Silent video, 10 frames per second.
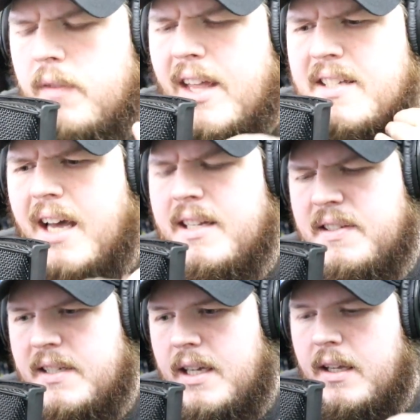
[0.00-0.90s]
that's kind
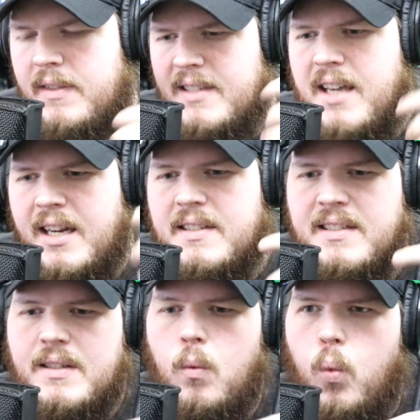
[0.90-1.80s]

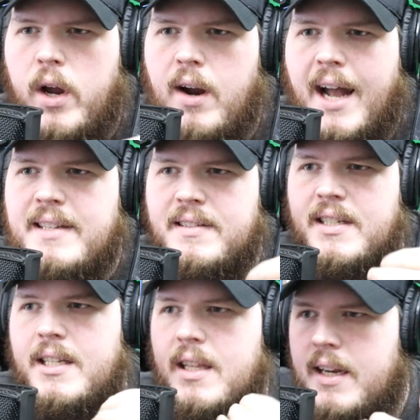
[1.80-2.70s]
of where I
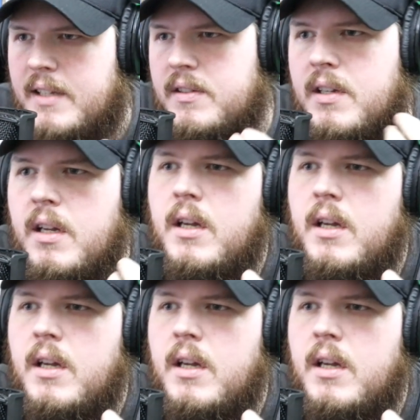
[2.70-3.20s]
see the next